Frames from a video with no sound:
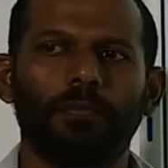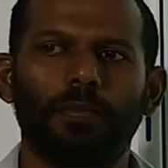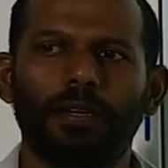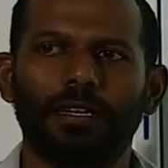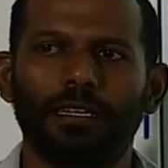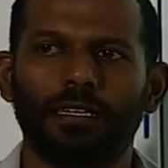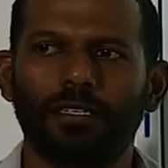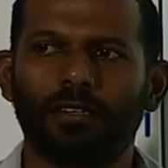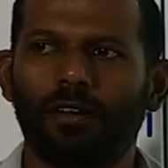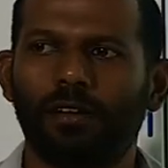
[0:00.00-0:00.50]

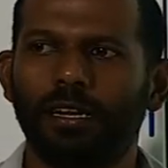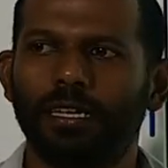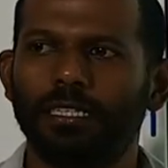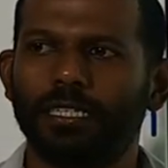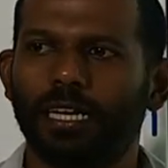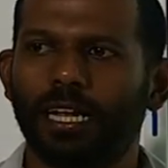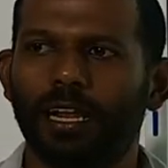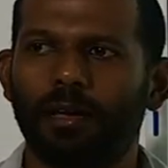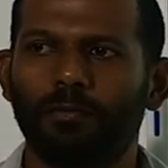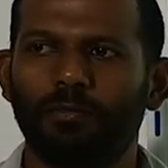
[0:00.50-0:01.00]
Peter's College,
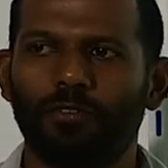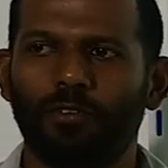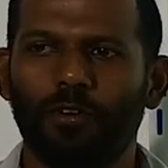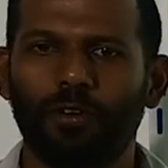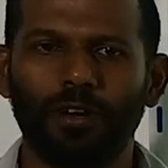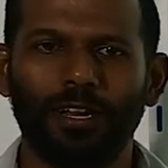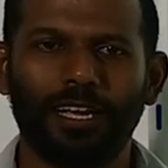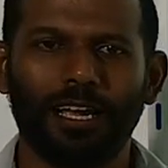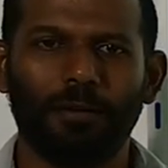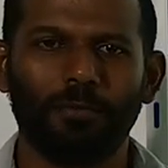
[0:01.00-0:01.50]

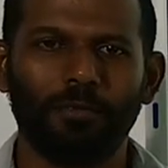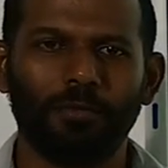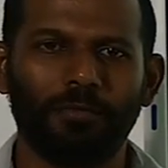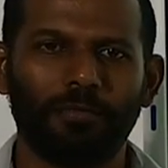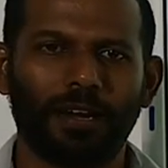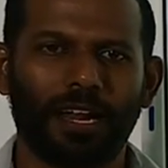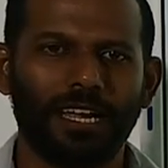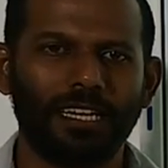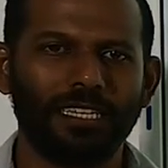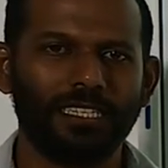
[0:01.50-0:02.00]
Kalamfo, Nigambu
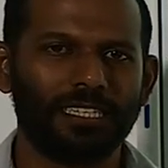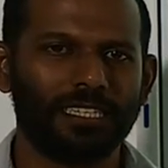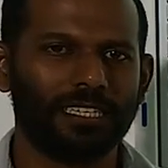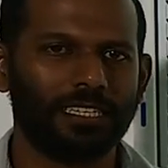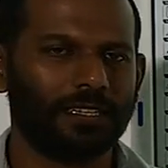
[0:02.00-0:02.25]
branch.